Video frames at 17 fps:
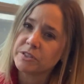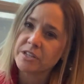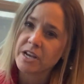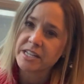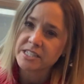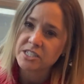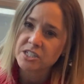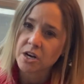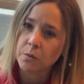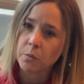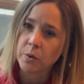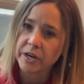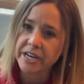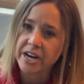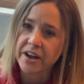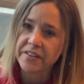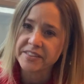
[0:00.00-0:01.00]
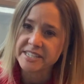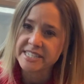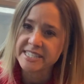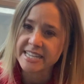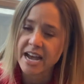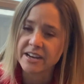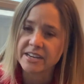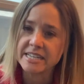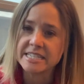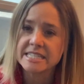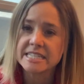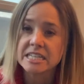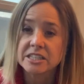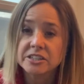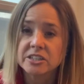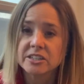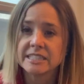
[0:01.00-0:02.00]
not start working on this sound
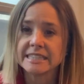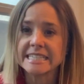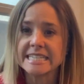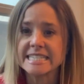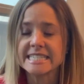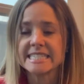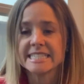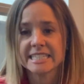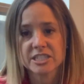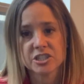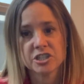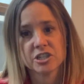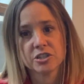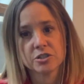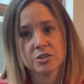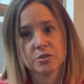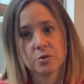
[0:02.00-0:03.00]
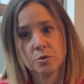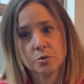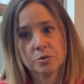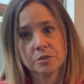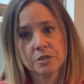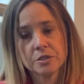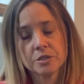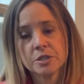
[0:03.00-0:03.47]
until they're at least 6 years old.